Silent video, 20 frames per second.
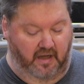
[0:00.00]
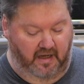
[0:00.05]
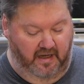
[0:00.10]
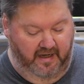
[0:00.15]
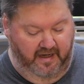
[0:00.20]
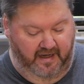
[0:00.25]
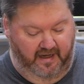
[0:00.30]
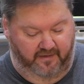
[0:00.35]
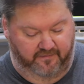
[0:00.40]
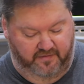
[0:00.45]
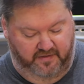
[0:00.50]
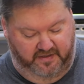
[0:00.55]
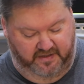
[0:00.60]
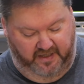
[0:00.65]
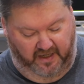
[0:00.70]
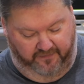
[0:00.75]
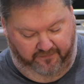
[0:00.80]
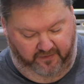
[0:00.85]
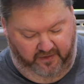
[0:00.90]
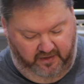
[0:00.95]
I have
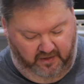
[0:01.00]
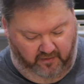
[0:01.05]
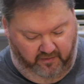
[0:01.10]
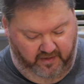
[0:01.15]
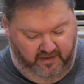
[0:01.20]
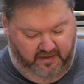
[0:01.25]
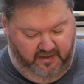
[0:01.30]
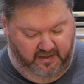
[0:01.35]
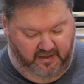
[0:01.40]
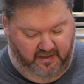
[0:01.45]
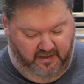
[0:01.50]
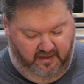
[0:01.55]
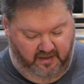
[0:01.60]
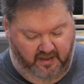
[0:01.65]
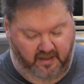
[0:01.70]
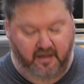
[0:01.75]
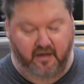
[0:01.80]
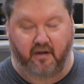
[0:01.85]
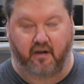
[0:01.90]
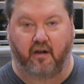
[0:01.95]
stuffing already did
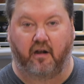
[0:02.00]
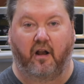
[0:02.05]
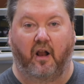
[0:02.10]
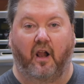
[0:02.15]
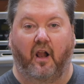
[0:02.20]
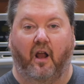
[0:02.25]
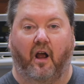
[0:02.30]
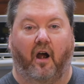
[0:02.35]
here.